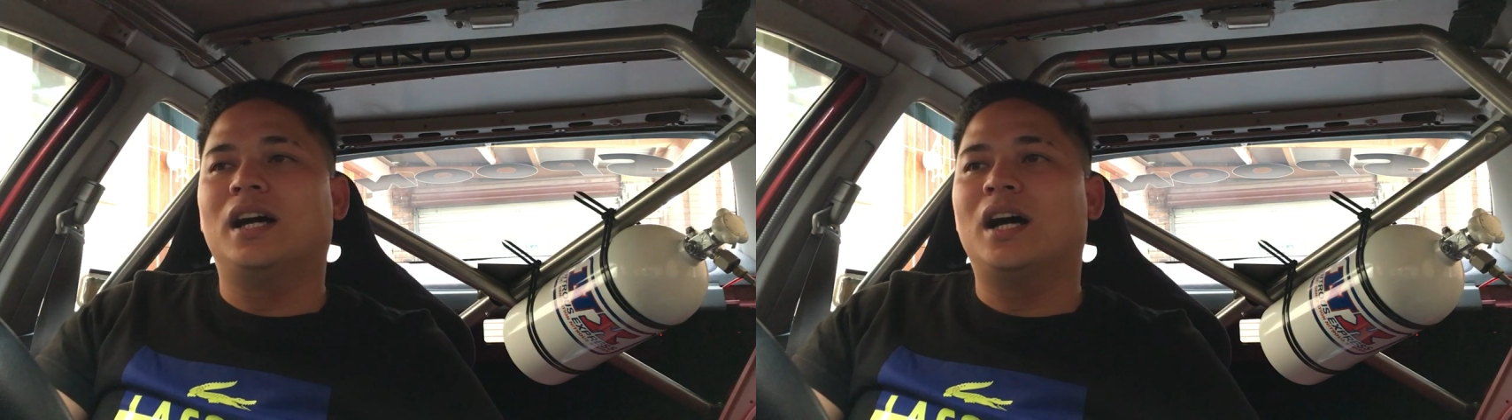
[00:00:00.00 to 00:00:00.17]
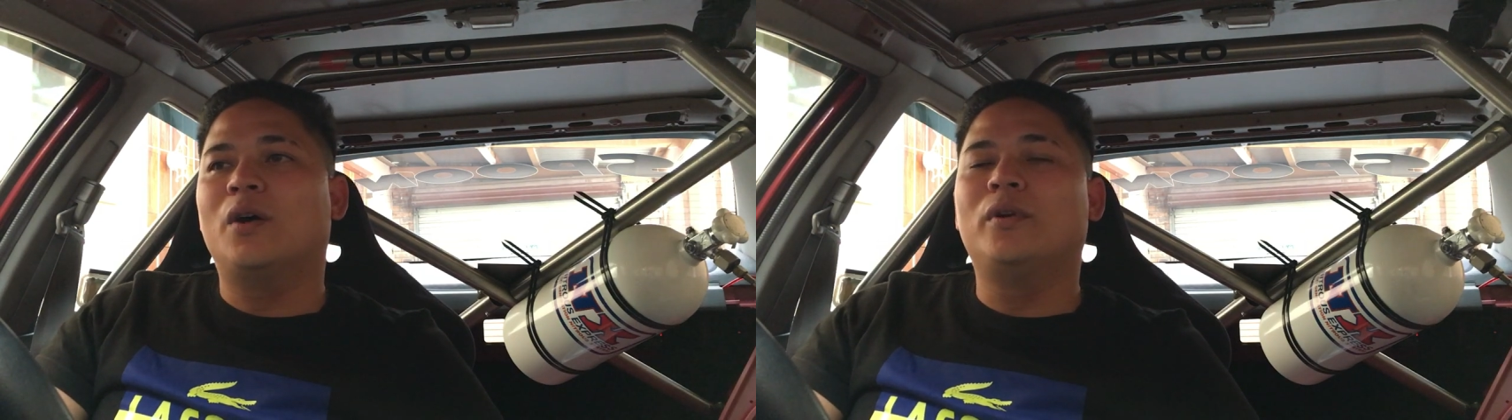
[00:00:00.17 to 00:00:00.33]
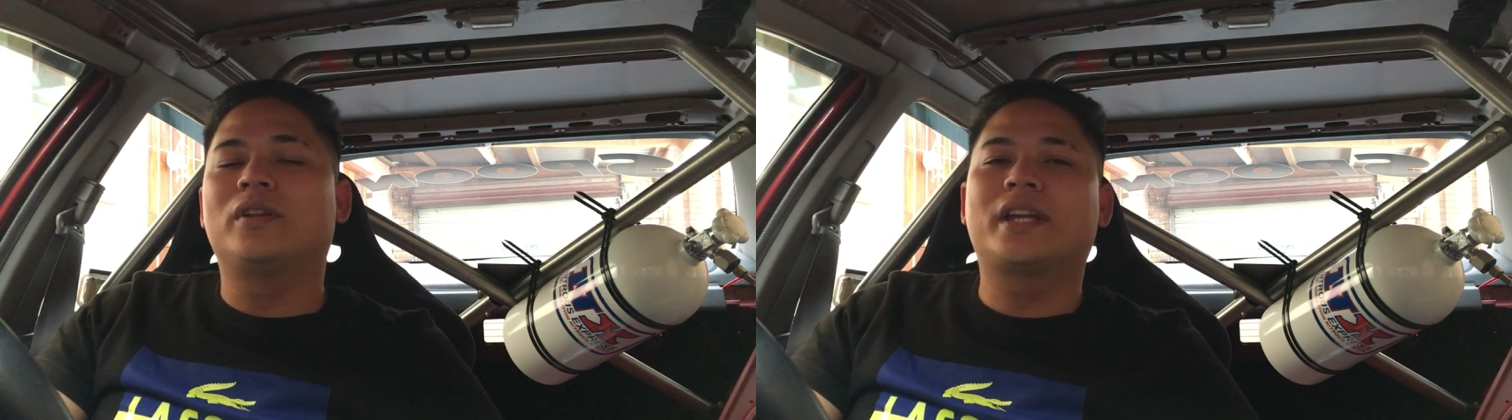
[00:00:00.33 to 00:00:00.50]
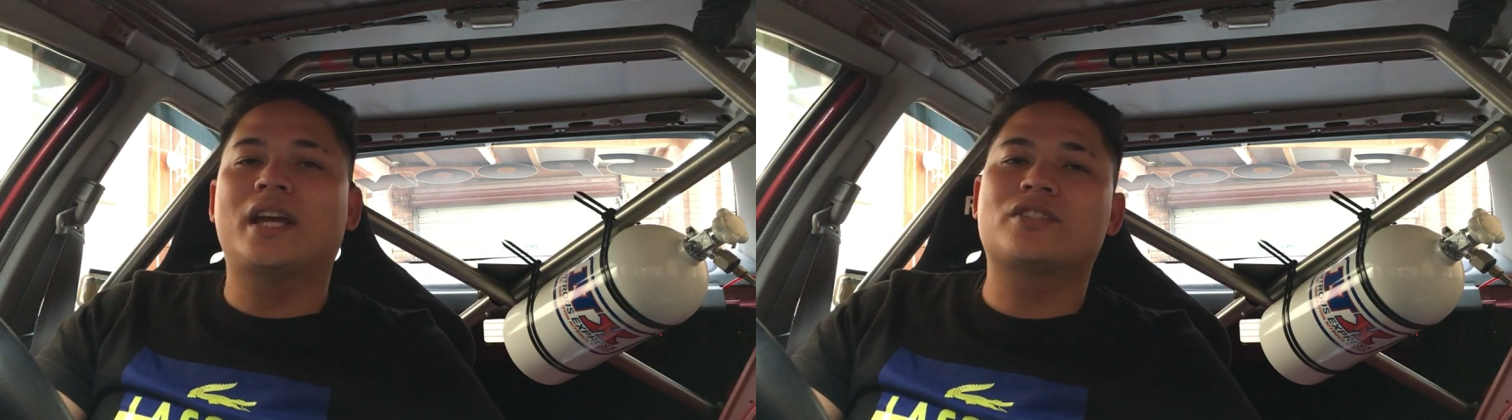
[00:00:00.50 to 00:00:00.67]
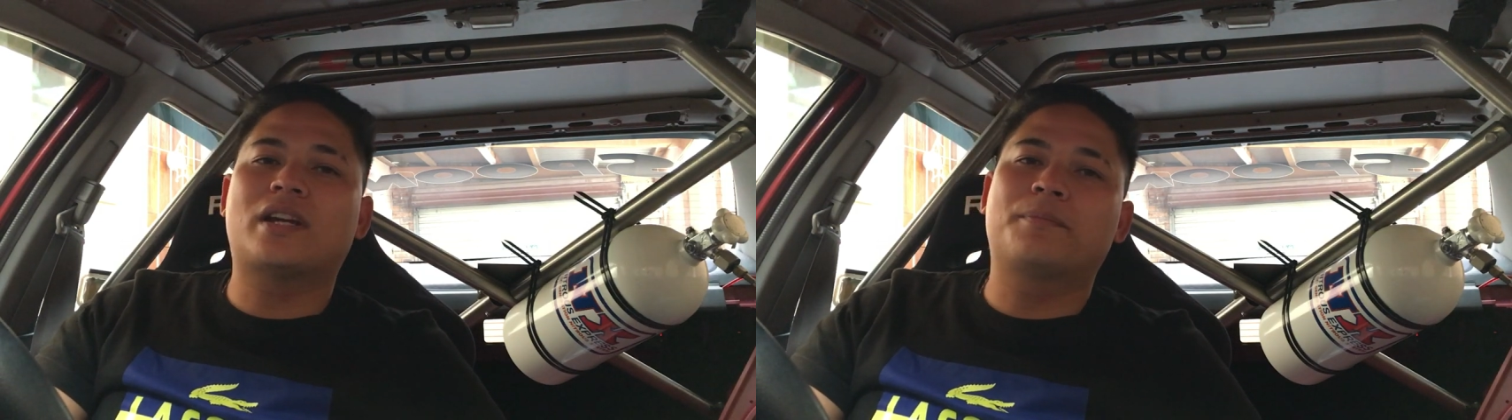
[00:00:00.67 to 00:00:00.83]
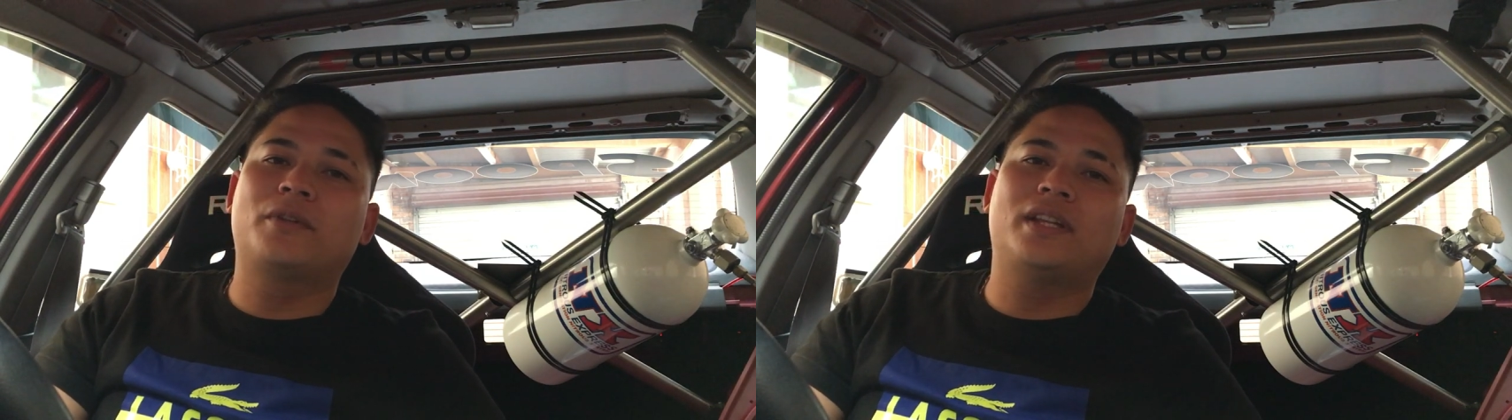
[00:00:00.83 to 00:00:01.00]
uh, we'll
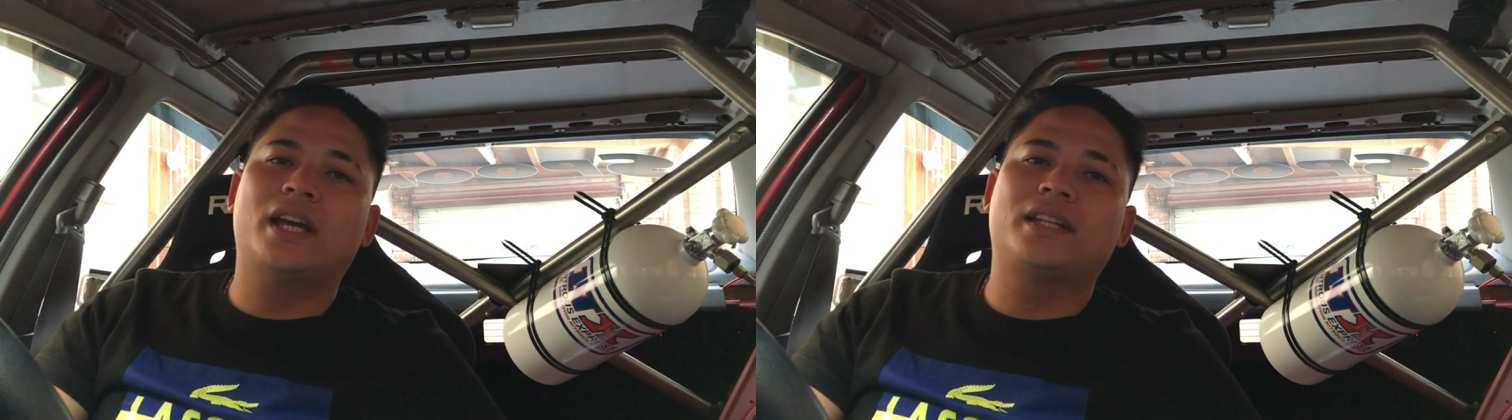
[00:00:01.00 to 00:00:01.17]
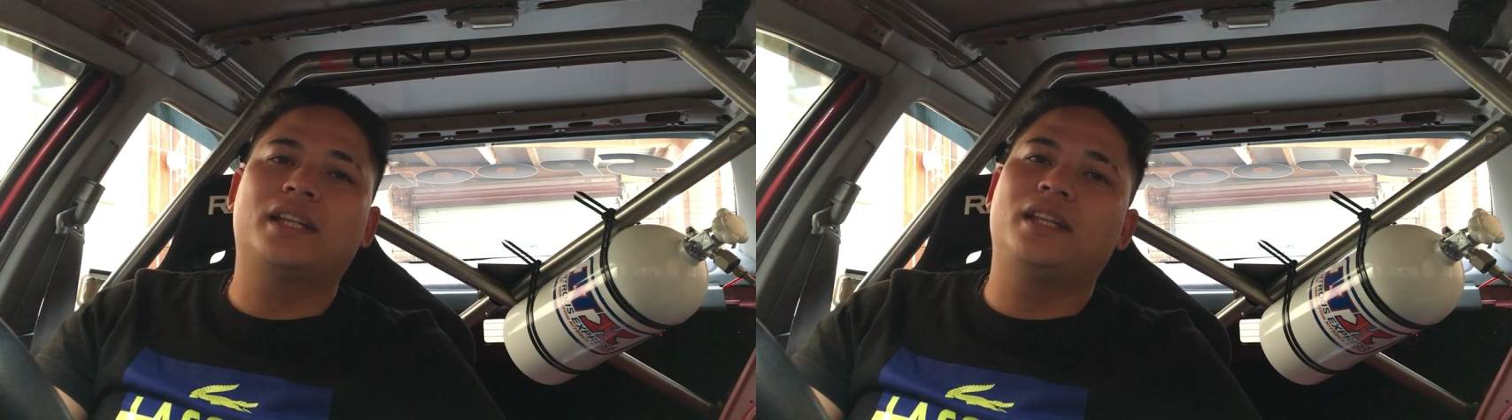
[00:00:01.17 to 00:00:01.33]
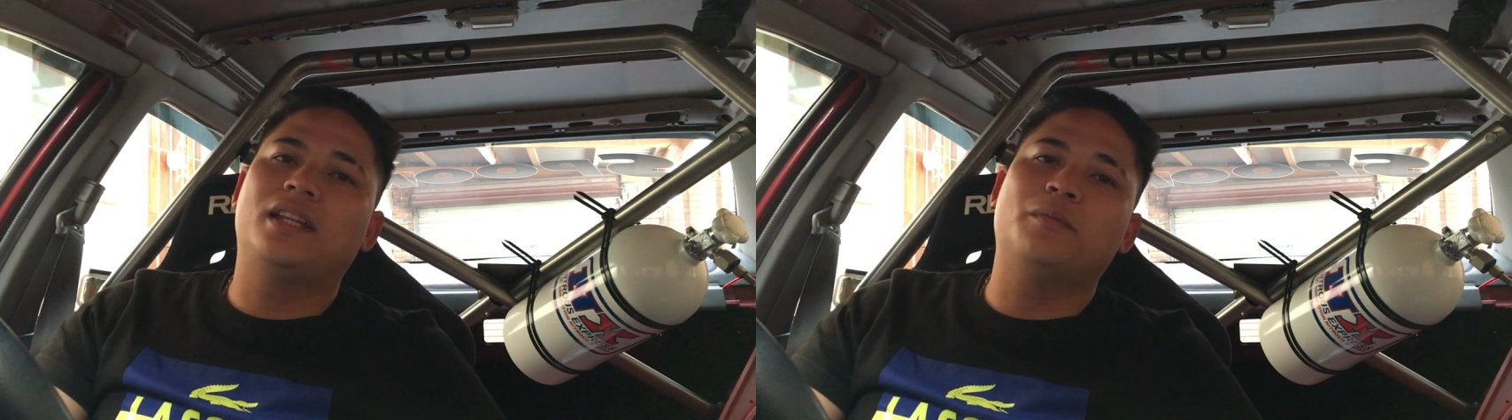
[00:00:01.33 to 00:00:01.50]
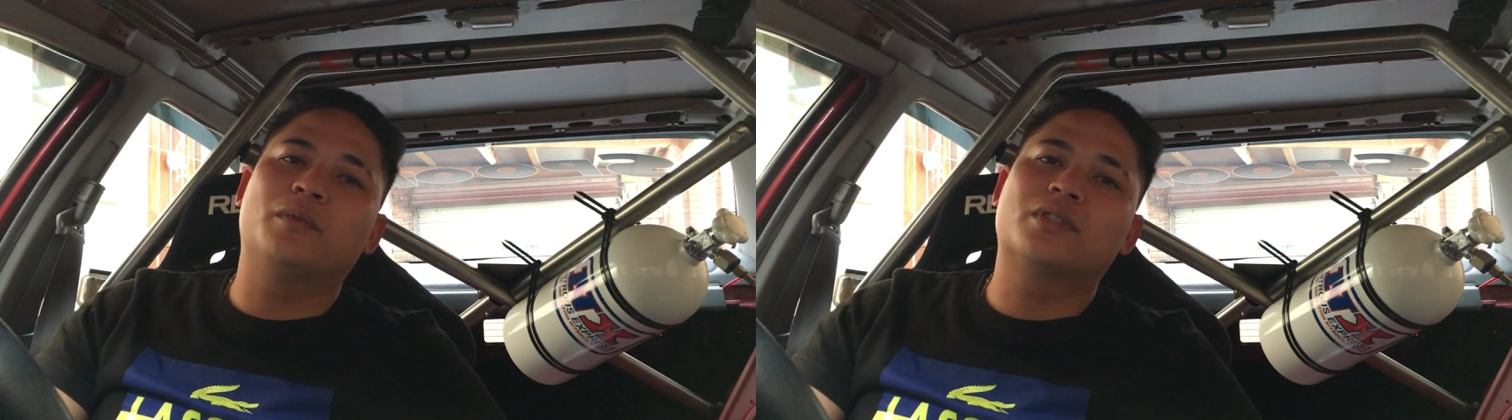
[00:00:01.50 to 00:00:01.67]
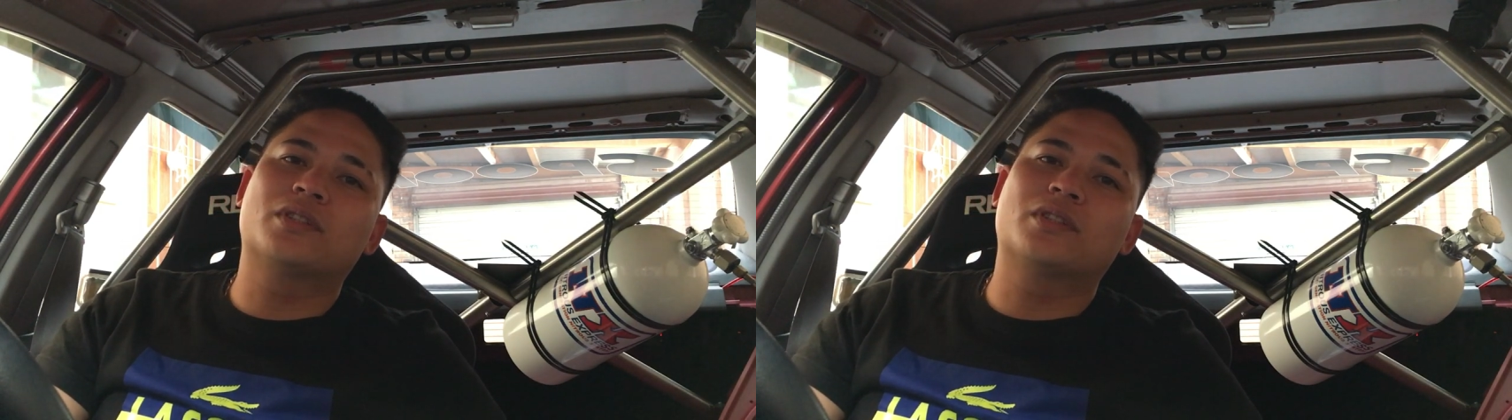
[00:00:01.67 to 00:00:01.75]
catch up to that and then we'll